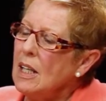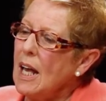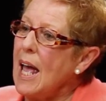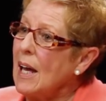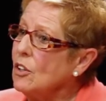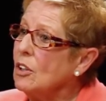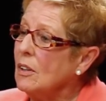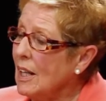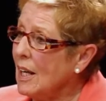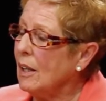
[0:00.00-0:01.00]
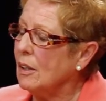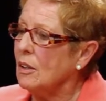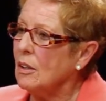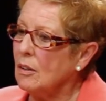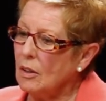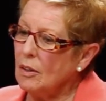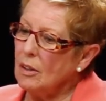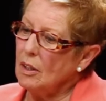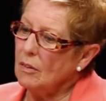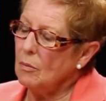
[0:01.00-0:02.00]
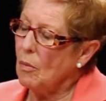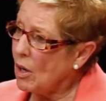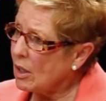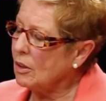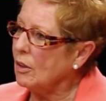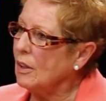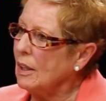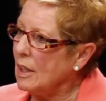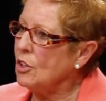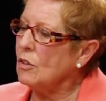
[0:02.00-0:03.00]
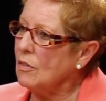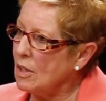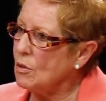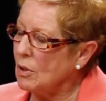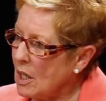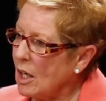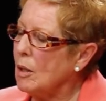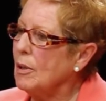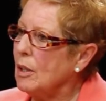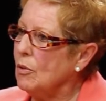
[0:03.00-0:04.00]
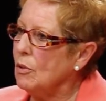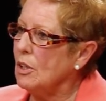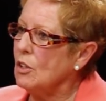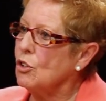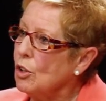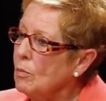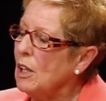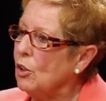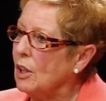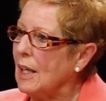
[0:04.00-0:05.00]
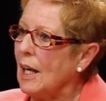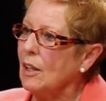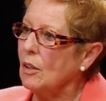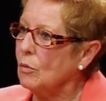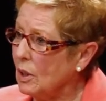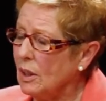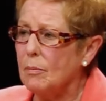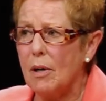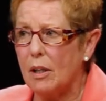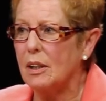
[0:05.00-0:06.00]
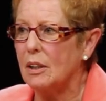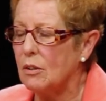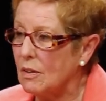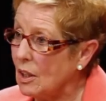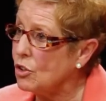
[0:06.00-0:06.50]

And then the marketer in each of these retirement communities should be looking at really marketing to their